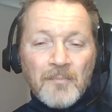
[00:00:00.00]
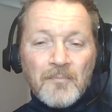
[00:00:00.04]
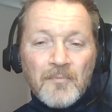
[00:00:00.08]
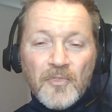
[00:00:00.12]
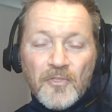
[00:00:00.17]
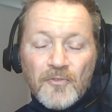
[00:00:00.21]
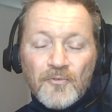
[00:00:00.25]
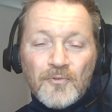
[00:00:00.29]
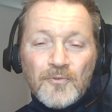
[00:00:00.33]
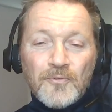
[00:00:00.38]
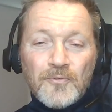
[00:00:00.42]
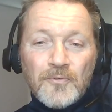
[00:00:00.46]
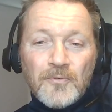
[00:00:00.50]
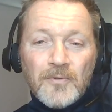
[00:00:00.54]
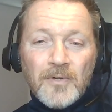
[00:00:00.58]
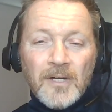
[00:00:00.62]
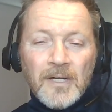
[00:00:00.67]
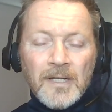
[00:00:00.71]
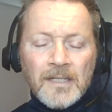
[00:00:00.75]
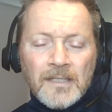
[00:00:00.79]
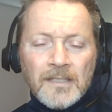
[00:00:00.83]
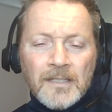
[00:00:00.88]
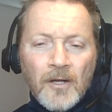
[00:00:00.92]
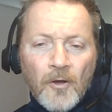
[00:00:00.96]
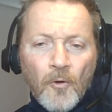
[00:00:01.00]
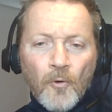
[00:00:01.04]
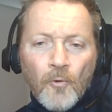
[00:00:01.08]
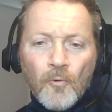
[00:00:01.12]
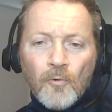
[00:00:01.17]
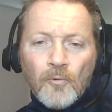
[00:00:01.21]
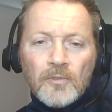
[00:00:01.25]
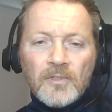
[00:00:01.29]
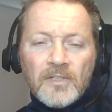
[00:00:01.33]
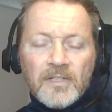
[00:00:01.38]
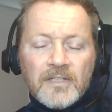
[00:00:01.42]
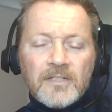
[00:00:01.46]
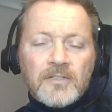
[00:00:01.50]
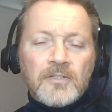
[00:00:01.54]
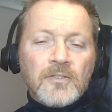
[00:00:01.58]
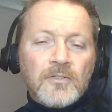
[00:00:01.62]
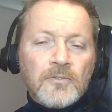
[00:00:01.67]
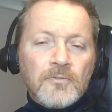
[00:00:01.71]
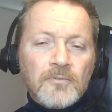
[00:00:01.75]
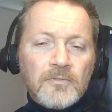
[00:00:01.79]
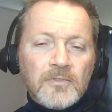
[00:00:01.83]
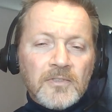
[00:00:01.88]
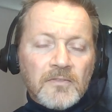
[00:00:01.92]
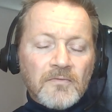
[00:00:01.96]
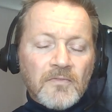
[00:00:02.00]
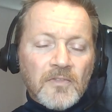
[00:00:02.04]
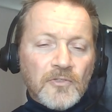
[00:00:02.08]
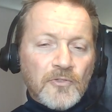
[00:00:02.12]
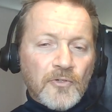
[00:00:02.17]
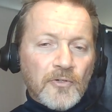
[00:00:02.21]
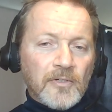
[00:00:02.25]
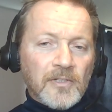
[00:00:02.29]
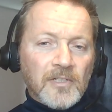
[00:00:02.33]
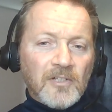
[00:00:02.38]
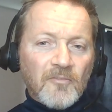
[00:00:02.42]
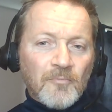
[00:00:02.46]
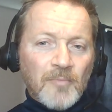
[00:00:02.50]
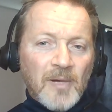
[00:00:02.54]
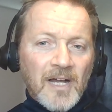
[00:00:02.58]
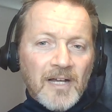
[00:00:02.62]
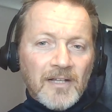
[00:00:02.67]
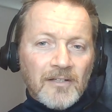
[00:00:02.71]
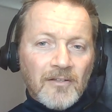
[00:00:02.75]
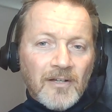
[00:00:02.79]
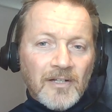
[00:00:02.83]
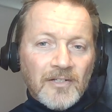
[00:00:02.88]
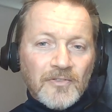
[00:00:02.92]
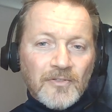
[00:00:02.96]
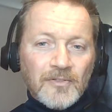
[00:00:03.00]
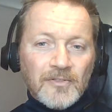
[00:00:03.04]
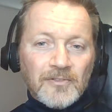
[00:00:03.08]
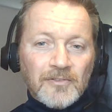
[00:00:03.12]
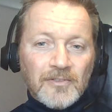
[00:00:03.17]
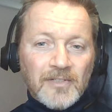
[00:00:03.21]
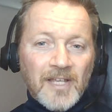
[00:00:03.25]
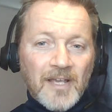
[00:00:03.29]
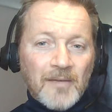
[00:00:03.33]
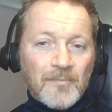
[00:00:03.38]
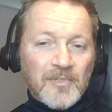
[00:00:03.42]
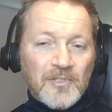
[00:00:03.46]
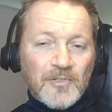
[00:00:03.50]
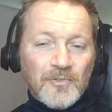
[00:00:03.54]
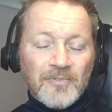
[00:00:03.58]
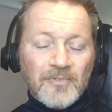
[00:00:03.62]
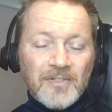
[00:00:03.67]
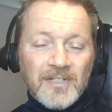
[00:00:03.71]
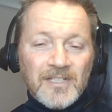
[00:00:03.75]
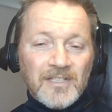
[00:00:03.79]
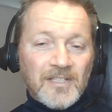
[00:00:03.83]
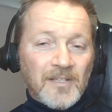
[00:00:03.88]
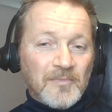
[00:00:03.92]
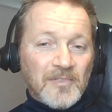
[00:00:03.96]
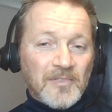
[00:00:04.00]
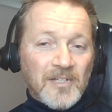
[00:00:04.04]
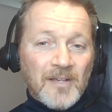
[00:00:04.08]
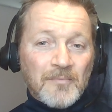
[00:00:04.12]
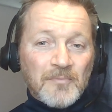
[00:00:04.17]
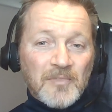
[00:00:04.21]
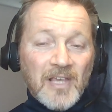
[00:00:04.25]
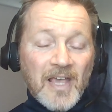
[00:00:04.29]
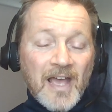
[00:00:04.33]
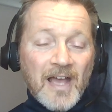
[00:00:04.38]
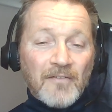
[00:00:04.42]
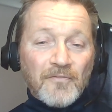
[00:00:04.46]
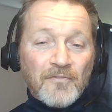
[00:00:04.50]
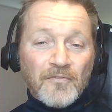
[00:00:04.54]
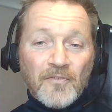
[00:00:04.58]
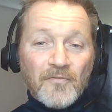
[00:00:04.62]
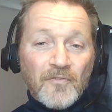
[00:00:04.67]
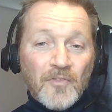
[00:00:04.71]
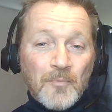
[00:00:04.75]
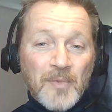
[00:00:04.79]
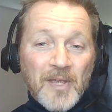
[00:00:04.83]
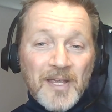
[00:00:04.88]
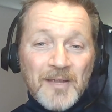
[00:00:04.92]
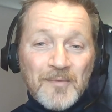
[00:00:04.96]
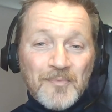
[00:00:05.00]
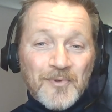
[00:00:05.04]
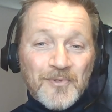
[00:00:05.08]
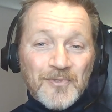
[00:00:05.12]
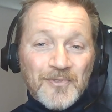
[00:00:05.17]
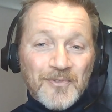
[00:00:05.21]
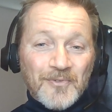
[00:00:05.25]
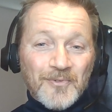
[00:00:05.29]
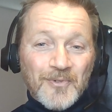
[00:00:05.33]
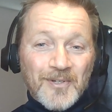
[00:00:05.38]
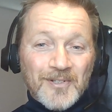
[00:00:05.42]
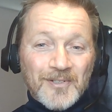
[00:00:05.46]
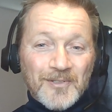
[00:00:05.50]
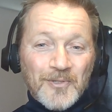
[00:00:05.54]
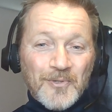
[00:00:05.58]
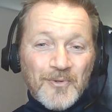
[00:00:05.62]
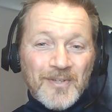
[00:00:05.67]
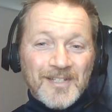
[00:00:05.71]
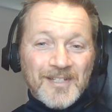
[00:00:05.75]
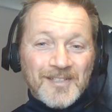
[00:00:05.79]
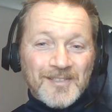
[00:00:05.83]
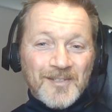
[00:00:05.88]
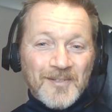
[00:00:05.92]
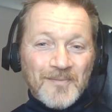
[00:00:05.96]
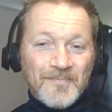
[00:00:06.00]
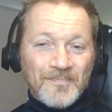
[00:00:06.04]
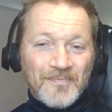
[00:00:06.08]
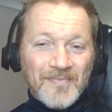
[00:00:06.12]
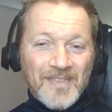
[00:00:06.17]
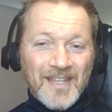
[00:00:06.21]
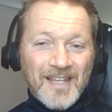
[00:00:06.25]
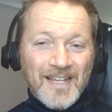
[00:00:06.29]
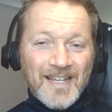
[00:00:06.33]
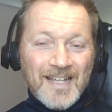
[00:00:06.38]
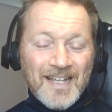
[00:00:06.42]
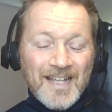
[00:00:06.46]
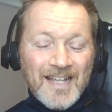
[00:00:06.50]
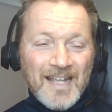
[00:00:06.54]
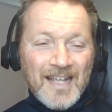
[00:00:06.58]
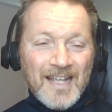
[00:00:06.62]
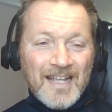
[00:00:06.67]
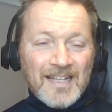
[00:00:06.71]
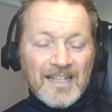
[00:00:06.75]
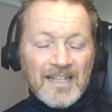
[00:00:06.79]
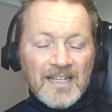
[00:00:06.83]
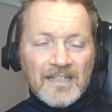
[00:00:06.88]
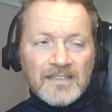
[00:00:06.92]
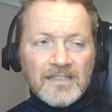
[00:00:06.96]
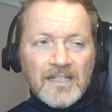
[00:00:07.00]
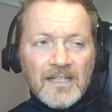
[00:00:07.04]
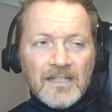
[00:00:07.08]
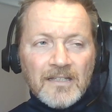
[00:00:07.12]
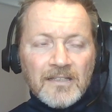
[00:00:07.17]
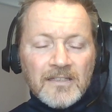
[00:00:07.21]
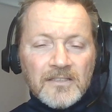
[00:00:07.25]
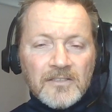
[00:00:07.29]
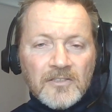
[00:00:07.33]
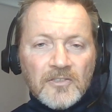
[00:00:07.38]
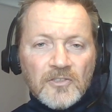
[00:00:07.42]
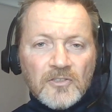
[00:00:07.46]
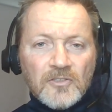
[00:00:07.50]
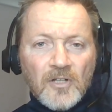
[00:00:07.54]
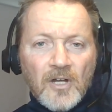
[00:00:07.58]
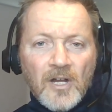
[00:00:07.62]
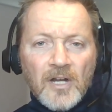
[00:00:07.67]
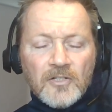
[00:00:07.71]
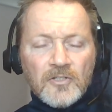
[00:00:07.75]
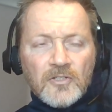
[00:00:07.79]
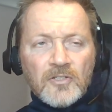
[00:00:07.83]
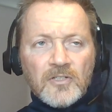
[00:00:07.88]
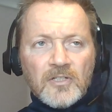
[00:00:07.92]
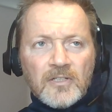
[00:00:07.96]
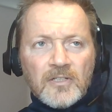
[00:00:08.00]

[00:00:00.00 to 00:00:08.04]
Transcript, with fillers: through old issues of the Journal of Biological Chemistry, sometimes half of the papers are on creatine. And, and the astonishing